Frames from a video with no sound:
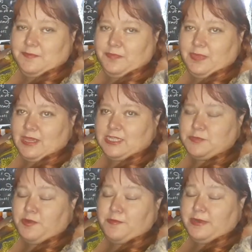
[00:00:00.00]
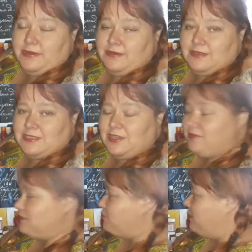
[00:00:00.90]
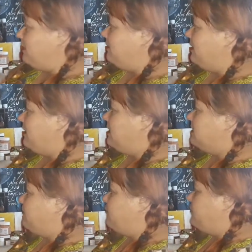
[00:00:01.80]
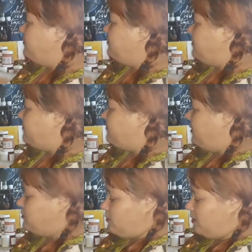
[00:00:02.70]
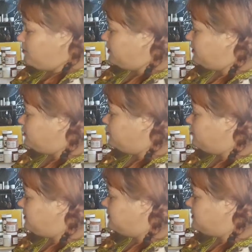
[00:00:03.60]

experiment and so on as well. So for the flowers, what I'm going to do with it is I